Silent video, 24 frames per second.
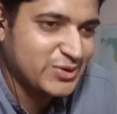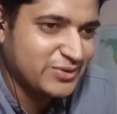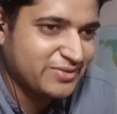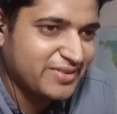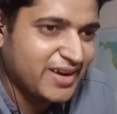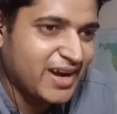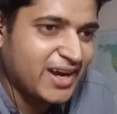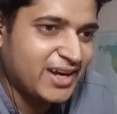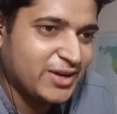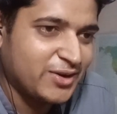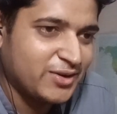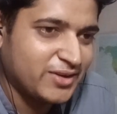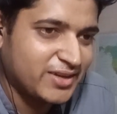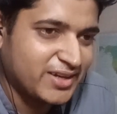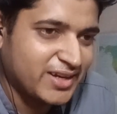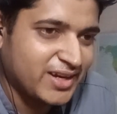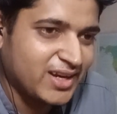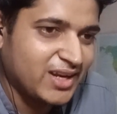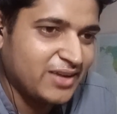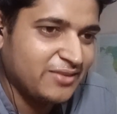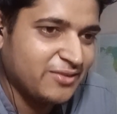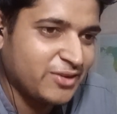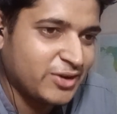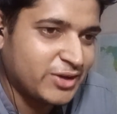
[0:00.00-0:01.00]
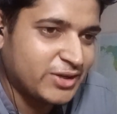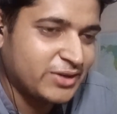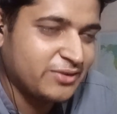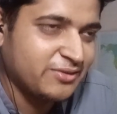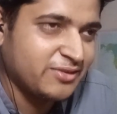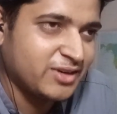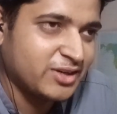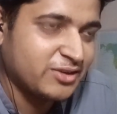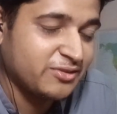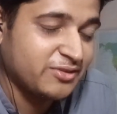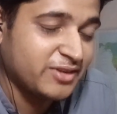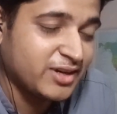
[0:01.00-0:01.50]
to find out really
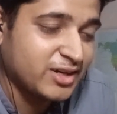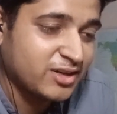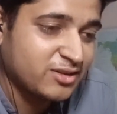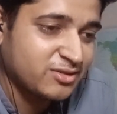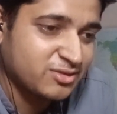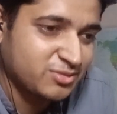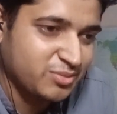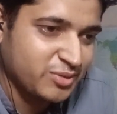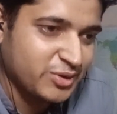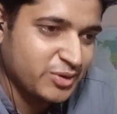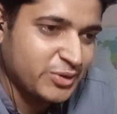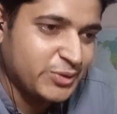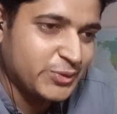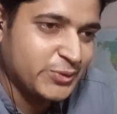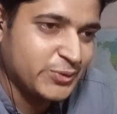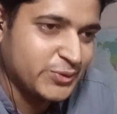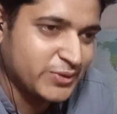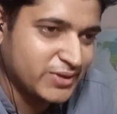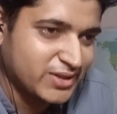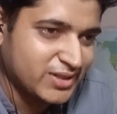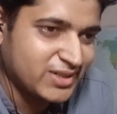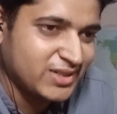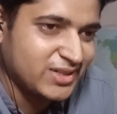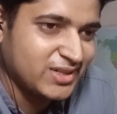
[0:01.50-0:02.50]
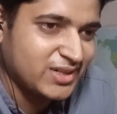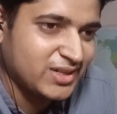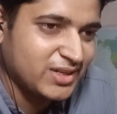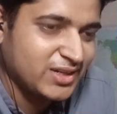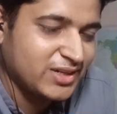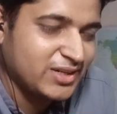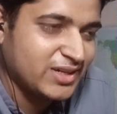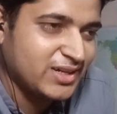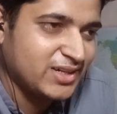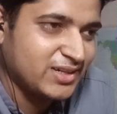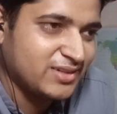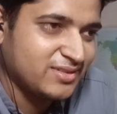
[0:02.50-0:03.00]
what works for you.
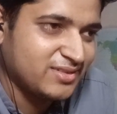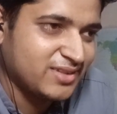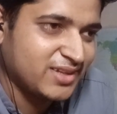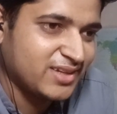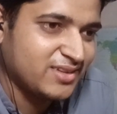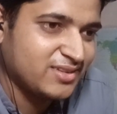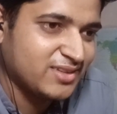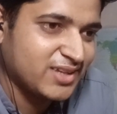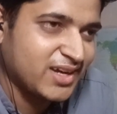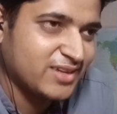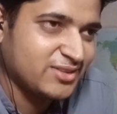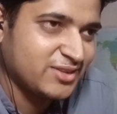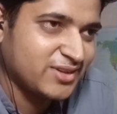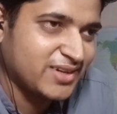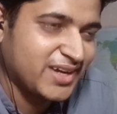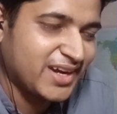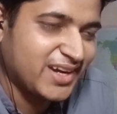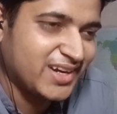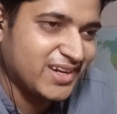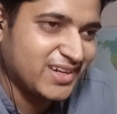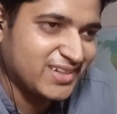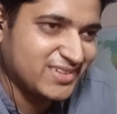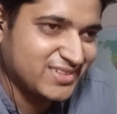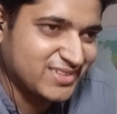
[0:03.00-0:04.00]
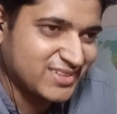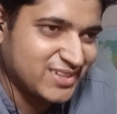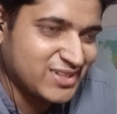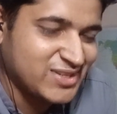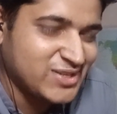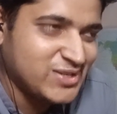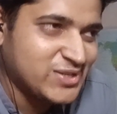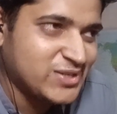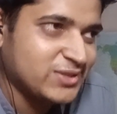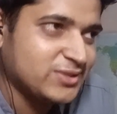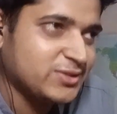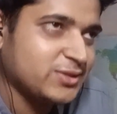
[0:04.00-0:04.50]
No, it's 6 hours or 9 hours.
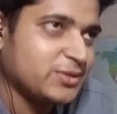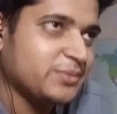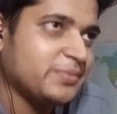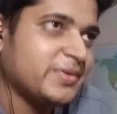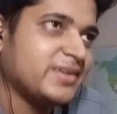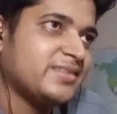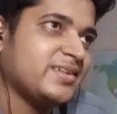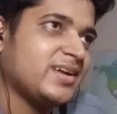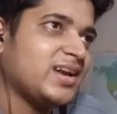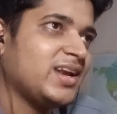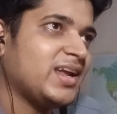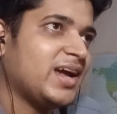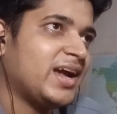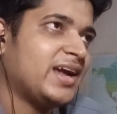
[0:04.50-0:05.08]
So basically,